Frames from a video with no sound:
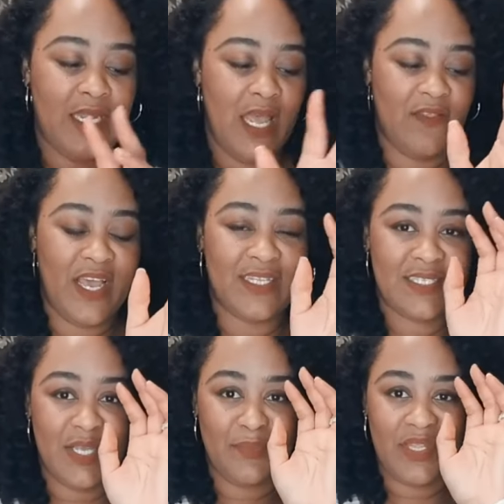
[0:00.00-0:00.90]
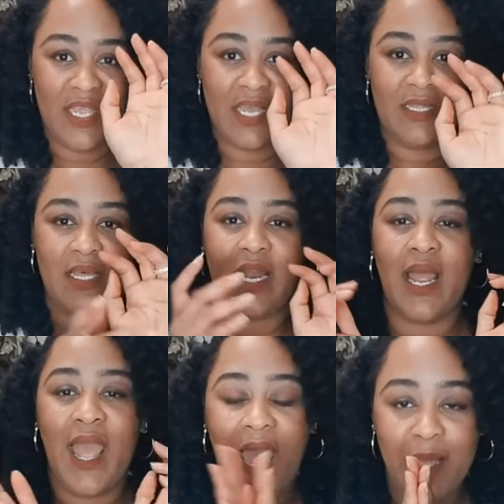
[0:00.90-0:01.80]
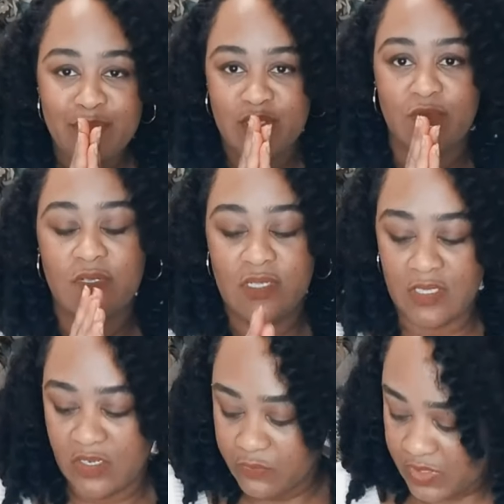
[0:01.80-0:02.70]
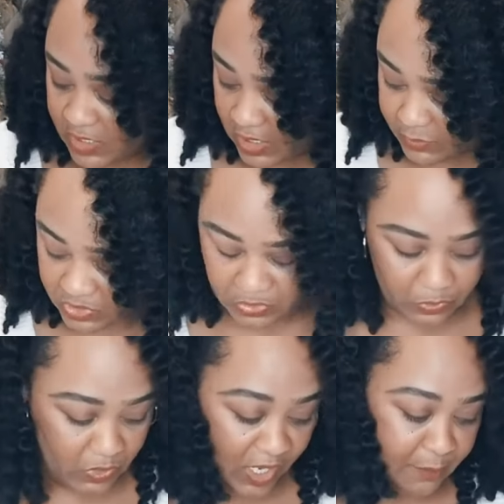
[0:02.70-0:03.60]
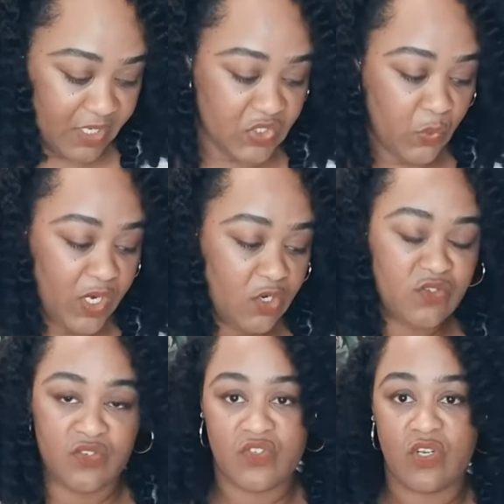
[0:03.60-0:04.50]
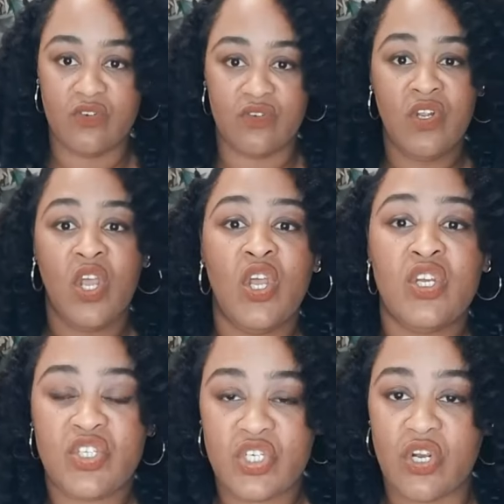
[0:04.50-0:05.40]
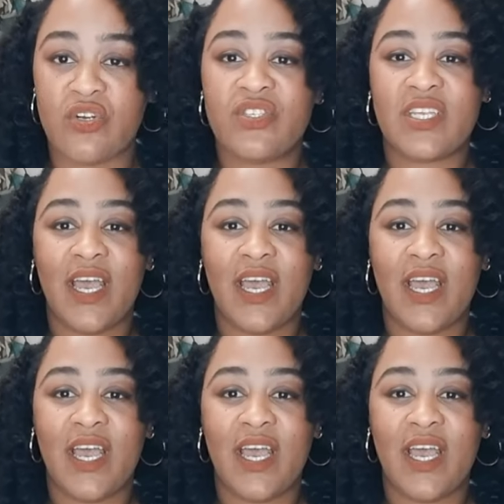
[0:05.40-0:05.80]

and that's something that I absolutely love when it comes to like my sweaters and certain shirts.